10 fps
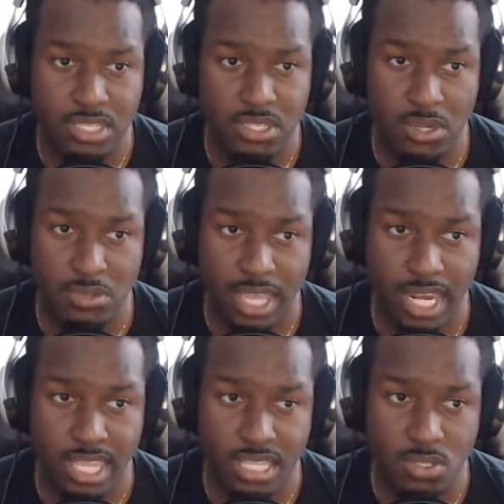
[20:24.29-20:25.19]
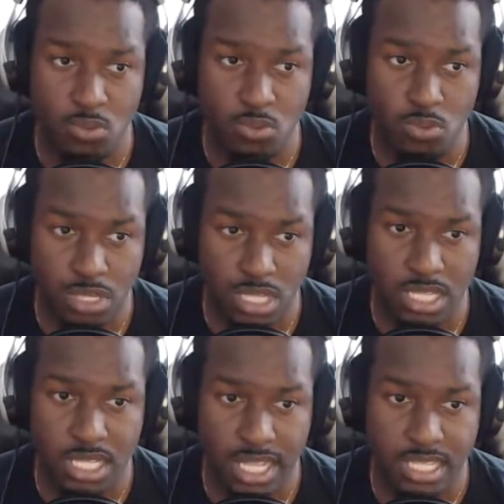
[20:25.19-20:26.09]
So that is
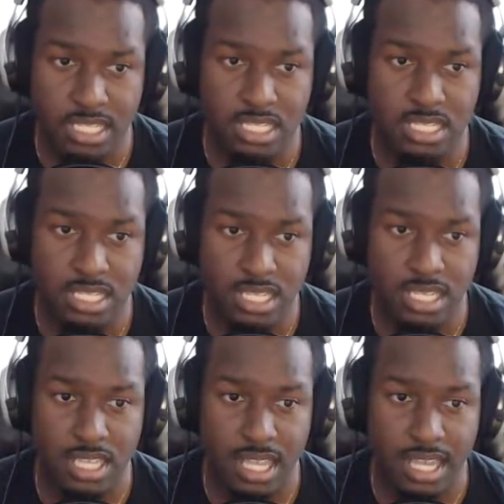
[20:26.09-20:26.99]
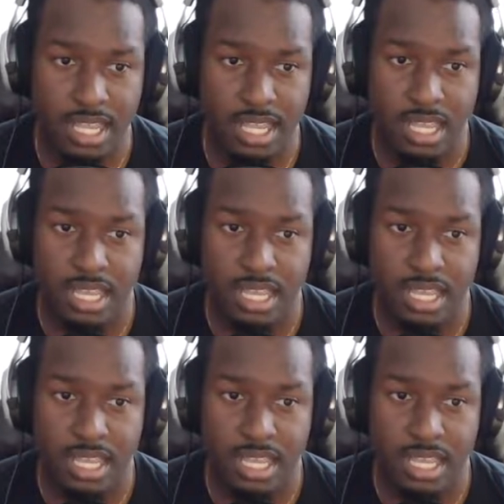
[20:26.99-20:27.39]
really nice to see that